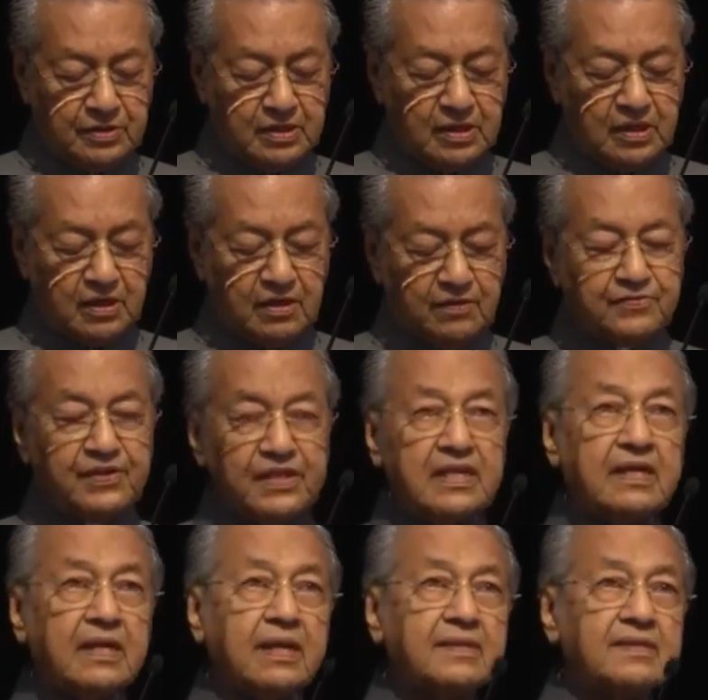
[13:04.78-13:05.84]
of
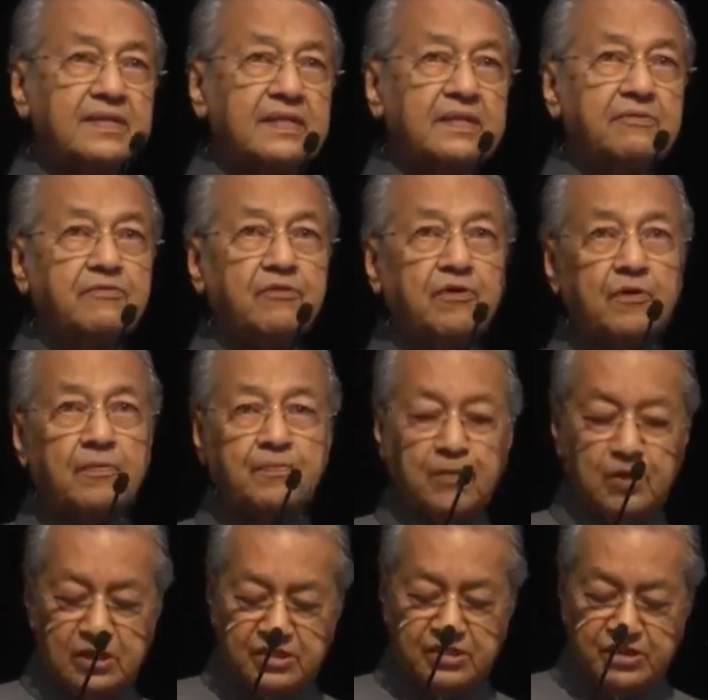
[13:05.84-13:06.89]
Industry
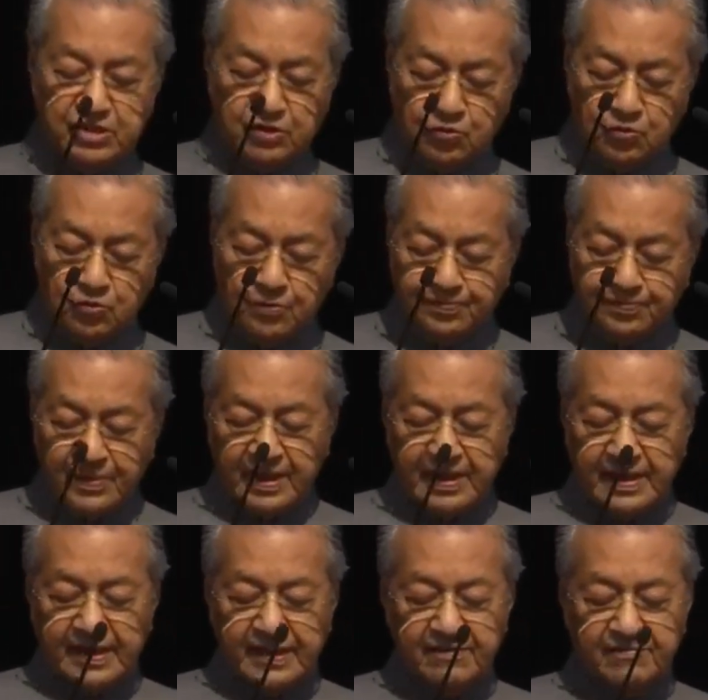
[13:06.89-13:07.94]
4.0,
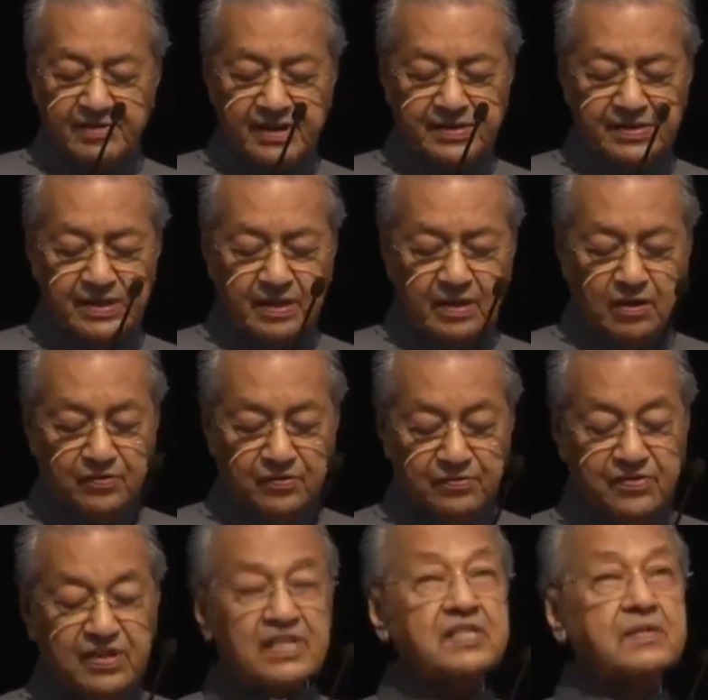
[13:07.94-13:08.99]
leveraging on
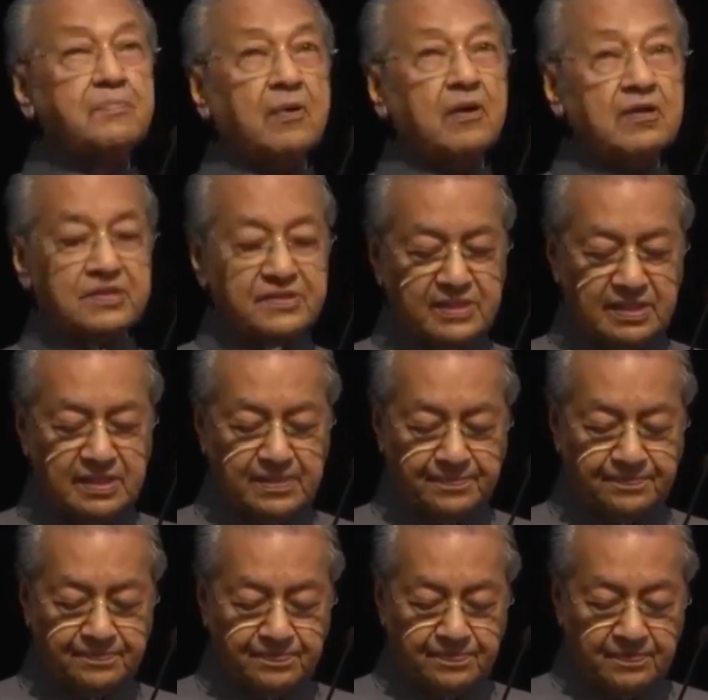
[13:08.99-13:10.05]
this policy.
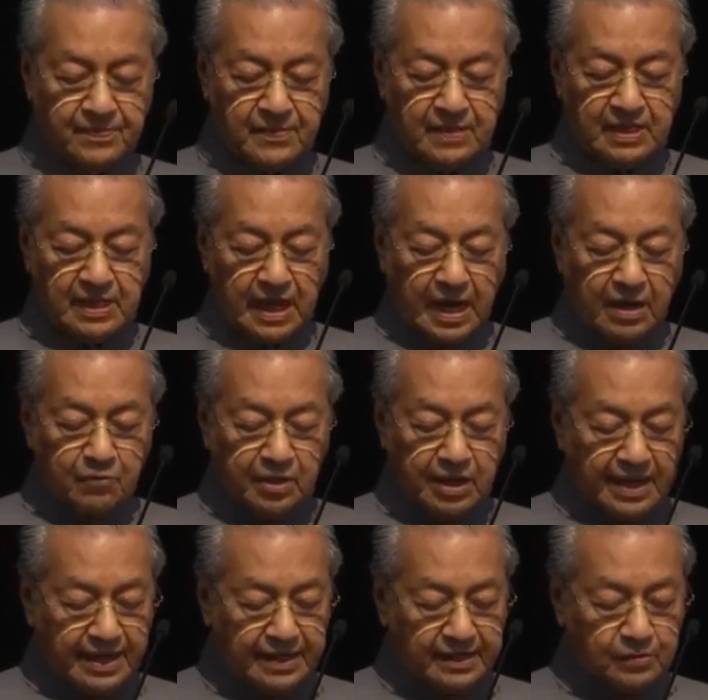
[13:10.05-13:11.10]
I would
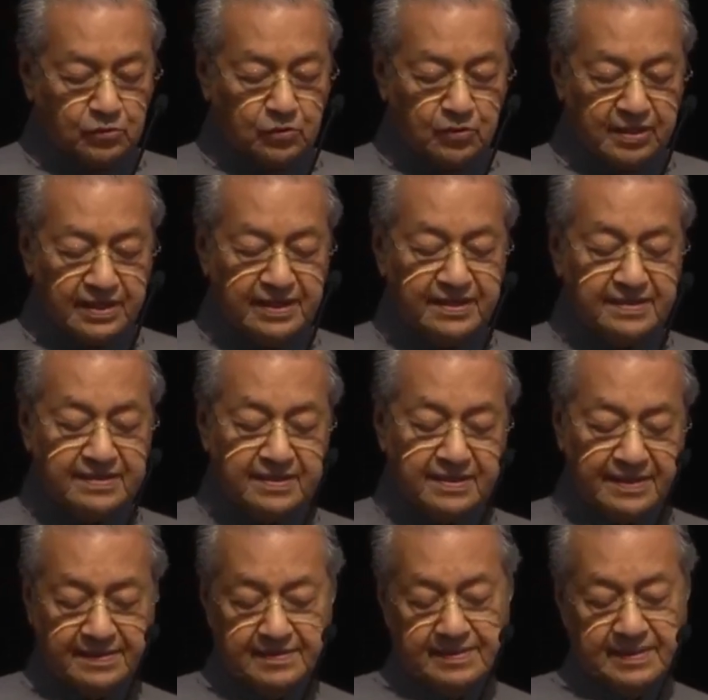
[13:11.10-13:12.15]
like to
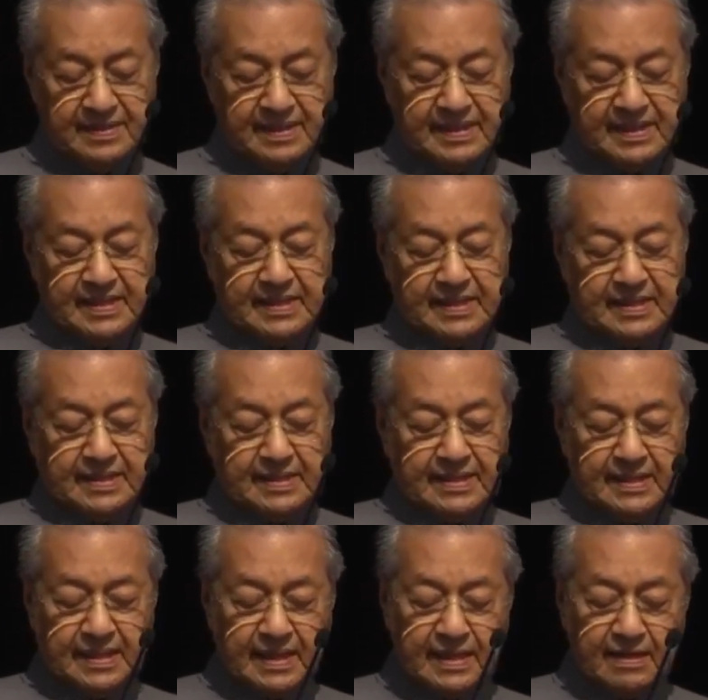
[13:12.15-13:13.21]
reiterate
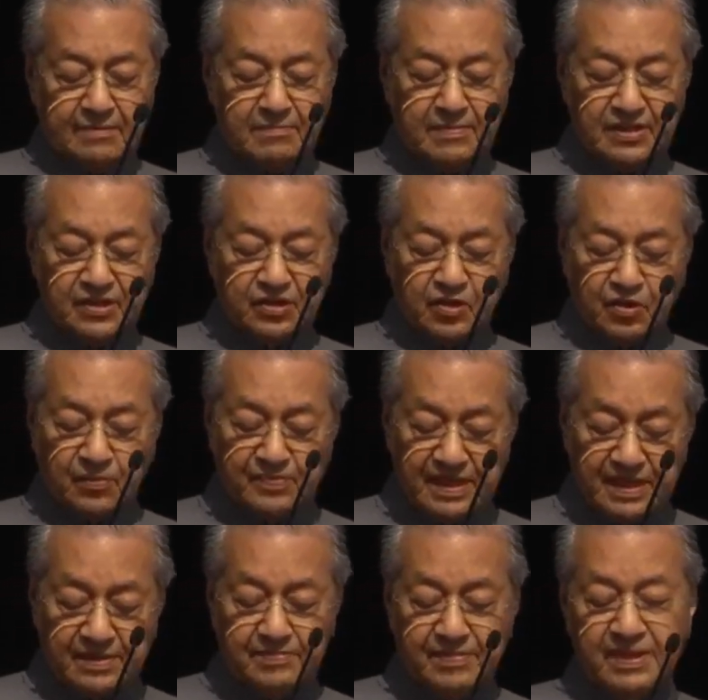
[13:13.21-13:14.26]
the government's
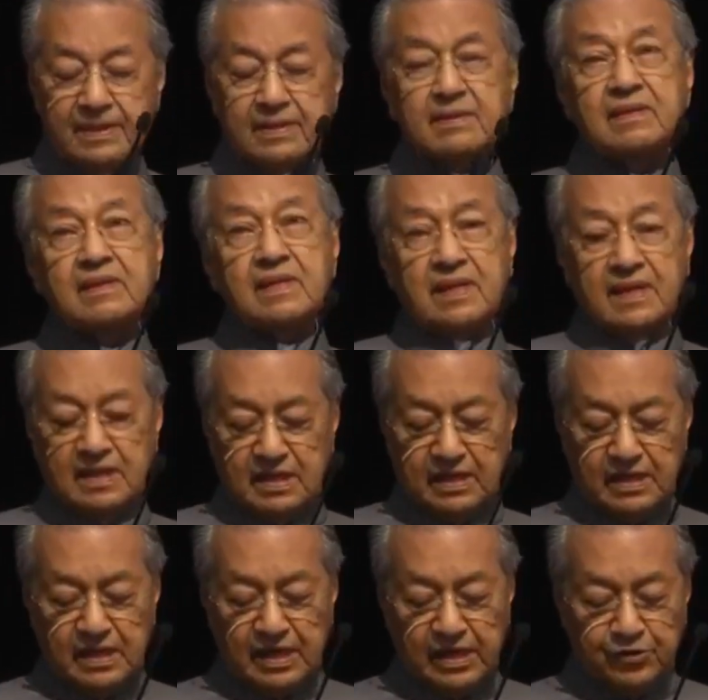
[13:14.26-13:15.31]
commitment
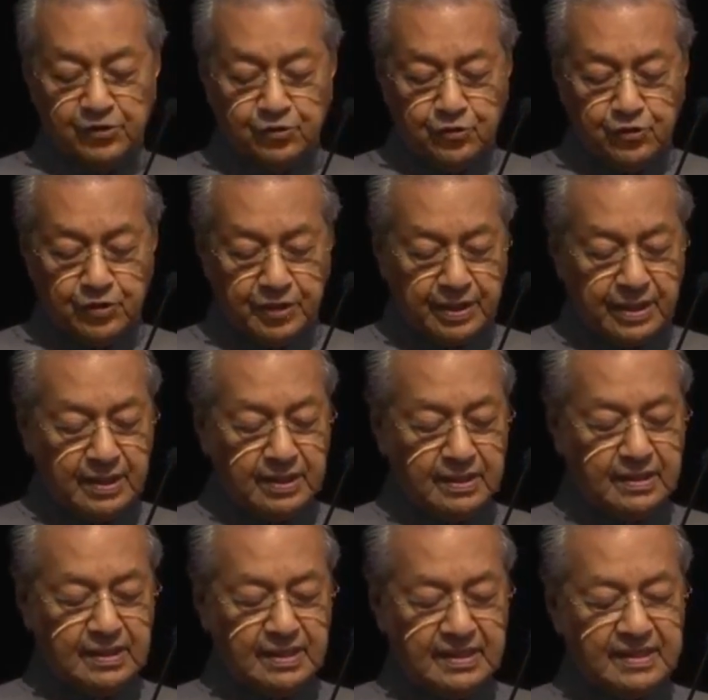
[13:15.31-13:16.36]
in ensuring
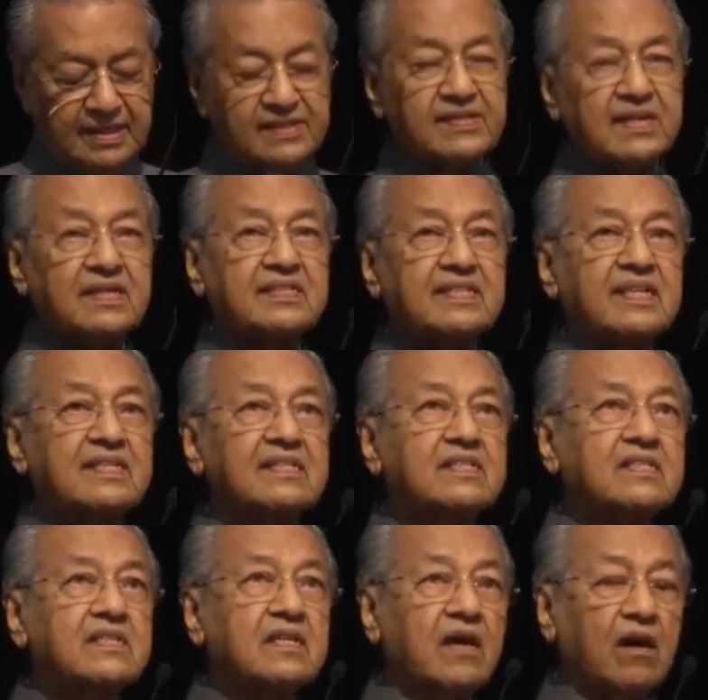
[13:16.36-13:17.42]
the
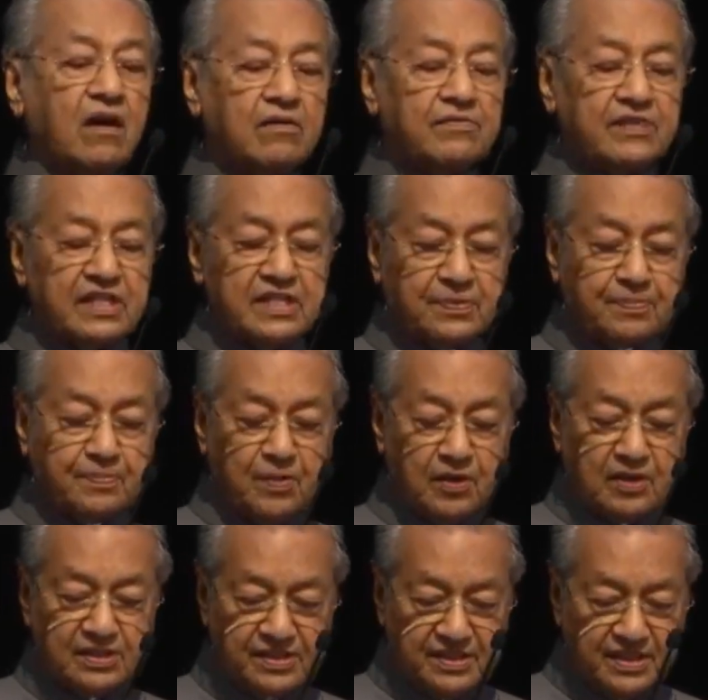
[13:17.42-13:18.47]
success of this policy.